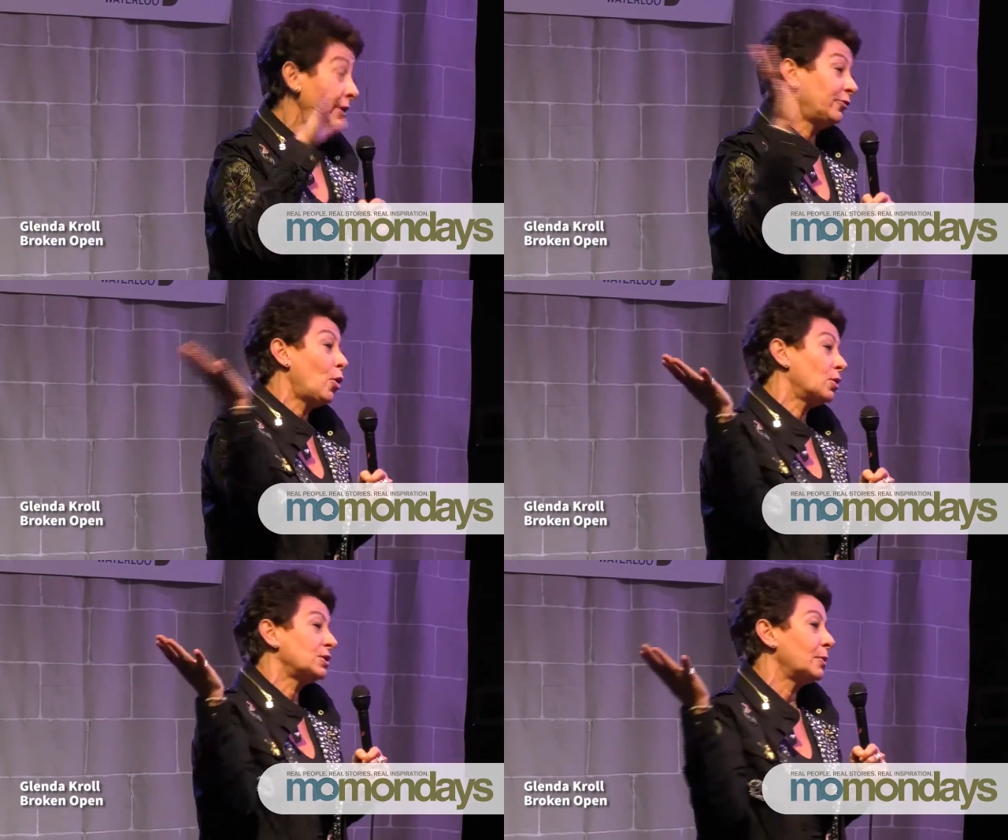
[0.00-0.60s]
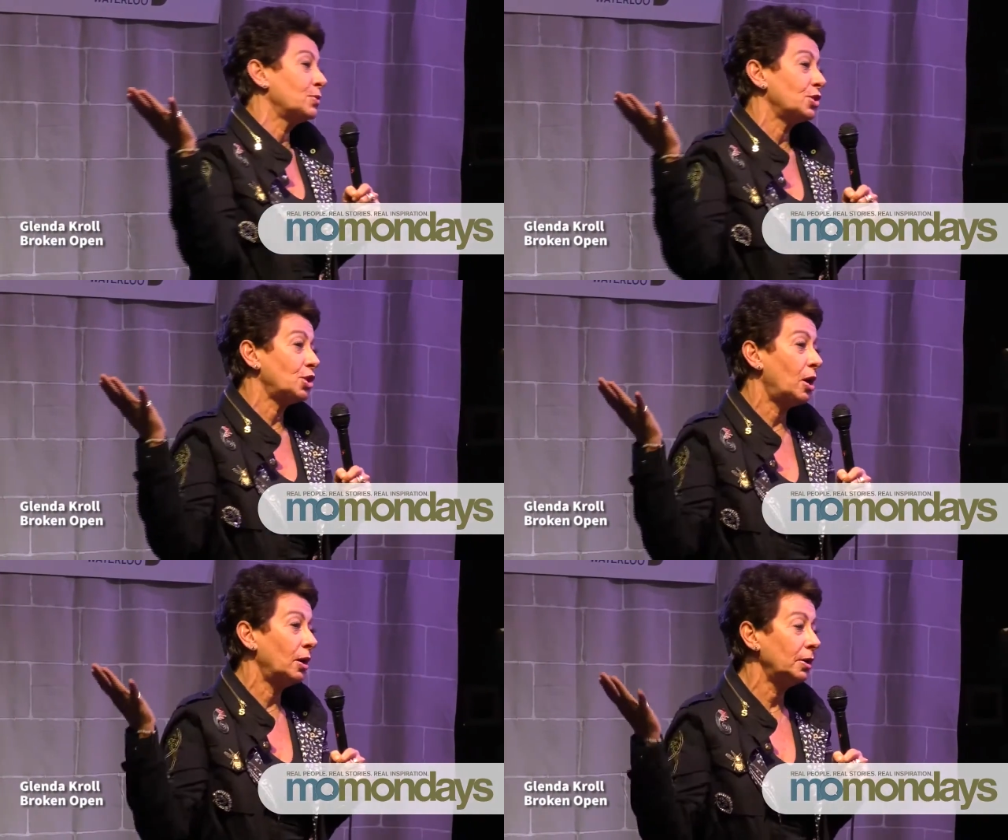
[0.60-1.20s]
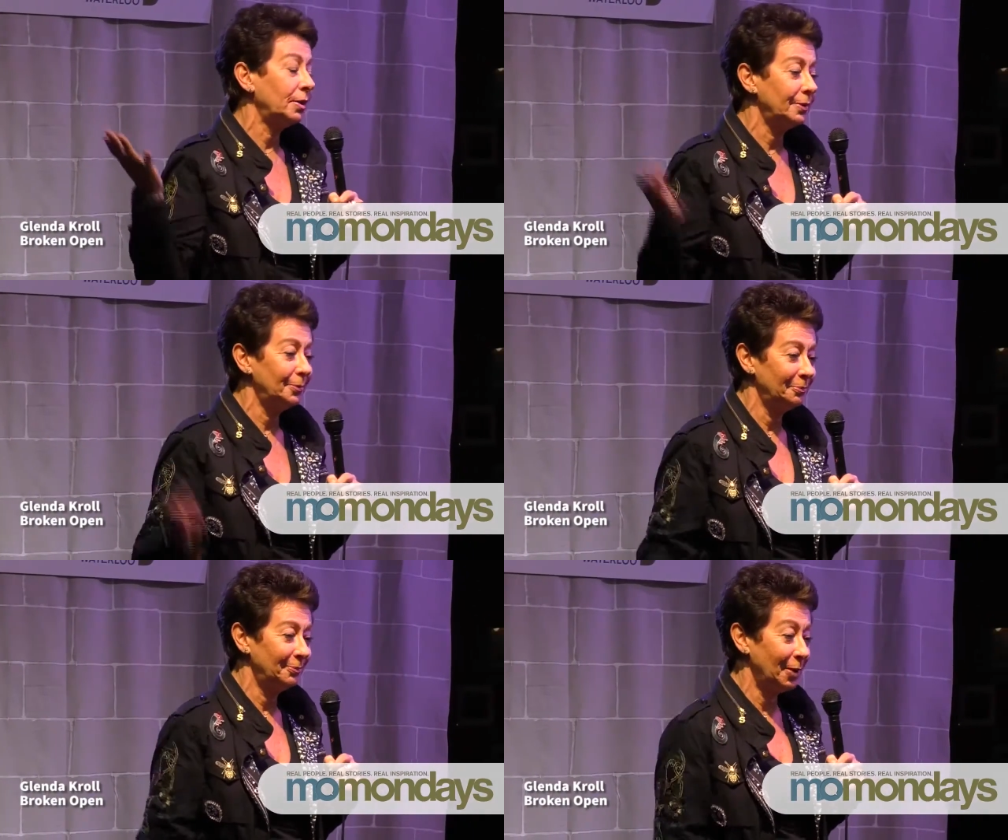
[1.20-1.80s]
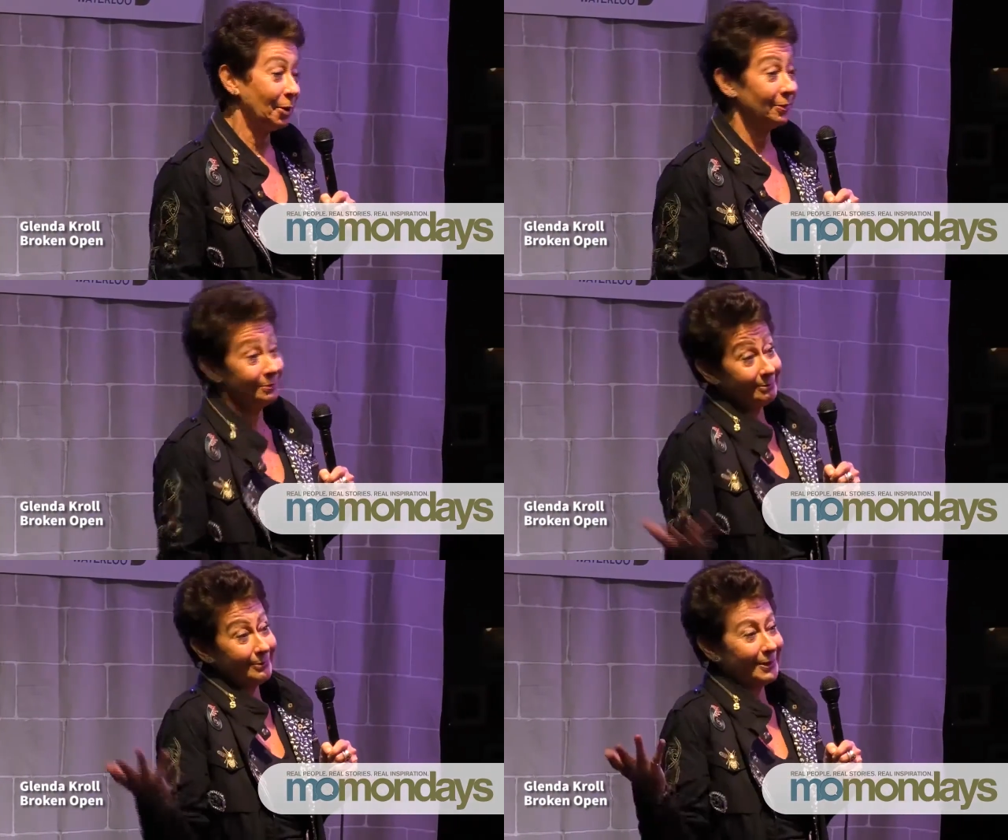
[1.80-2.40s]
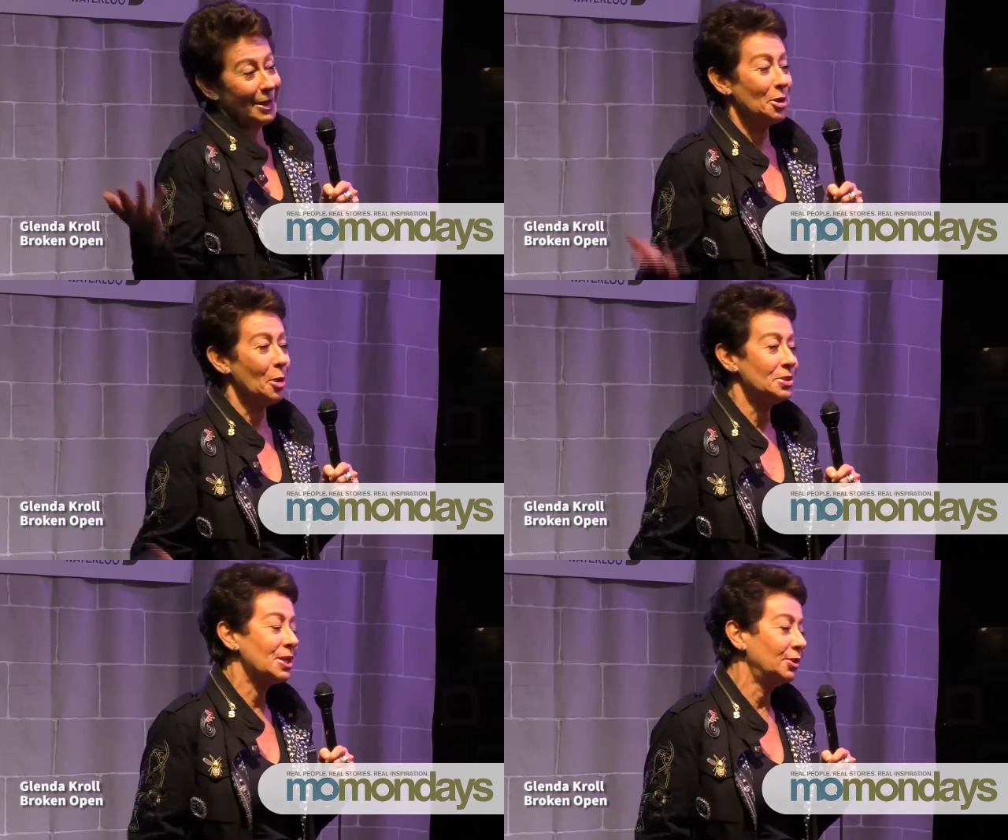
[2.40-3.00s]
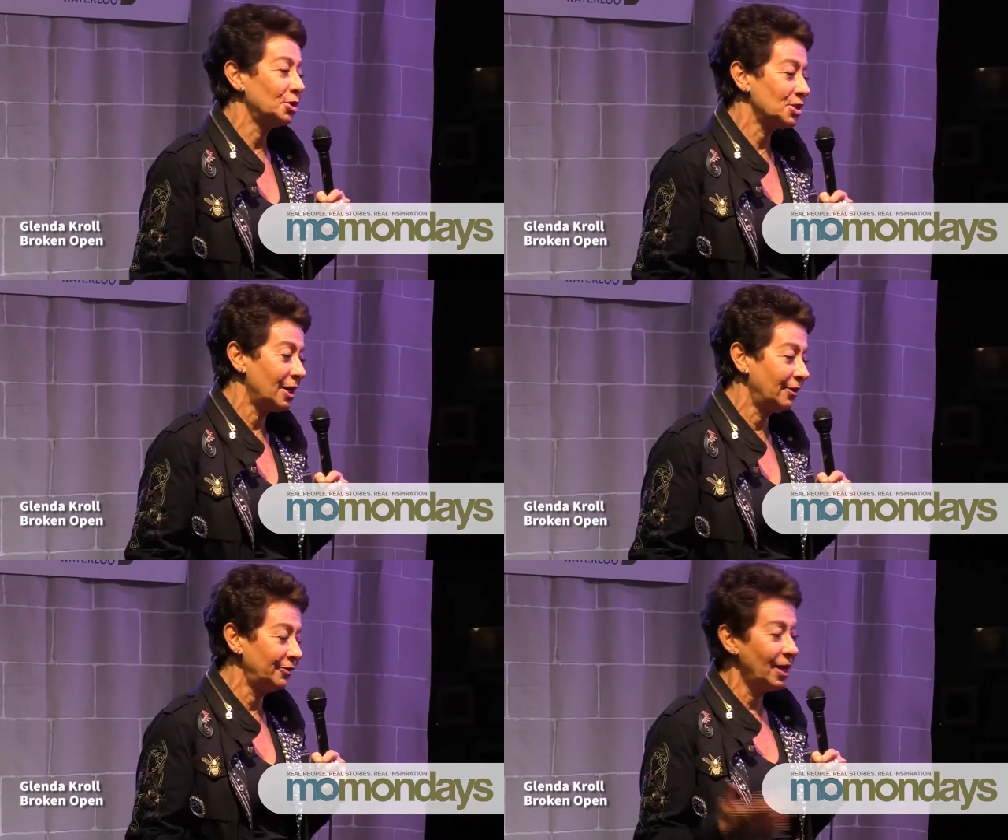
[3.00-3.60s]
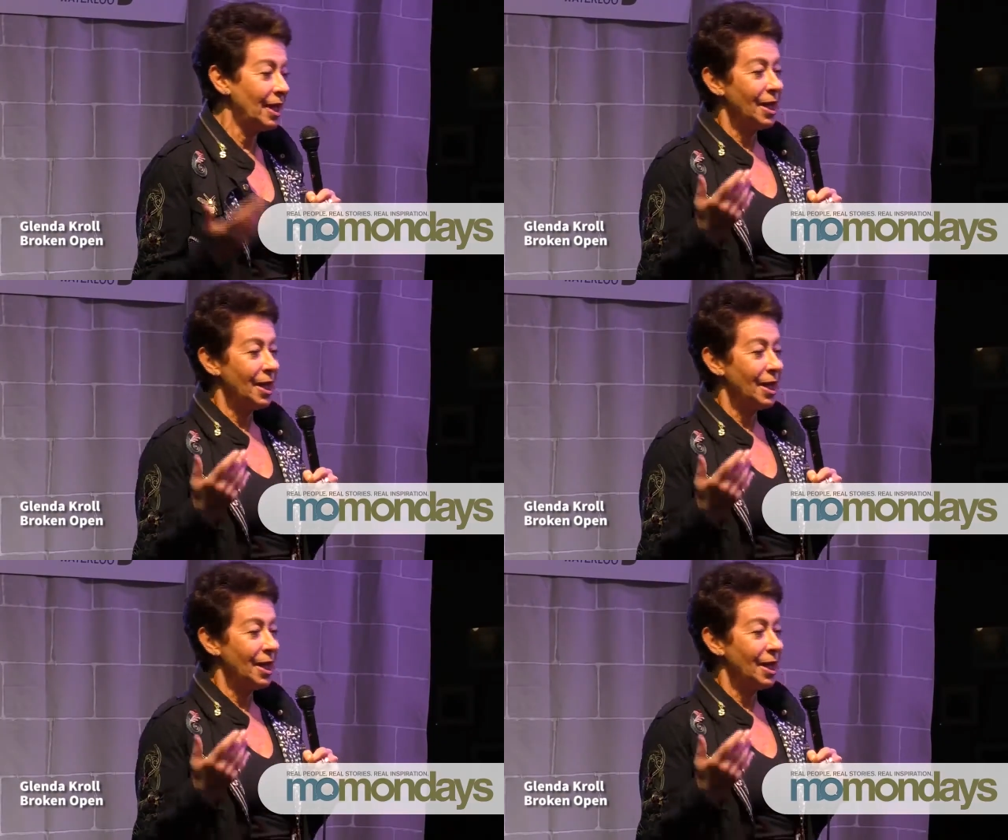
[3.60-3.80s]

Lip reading: and of course I was the talk. You know, Glenda almost killed herself.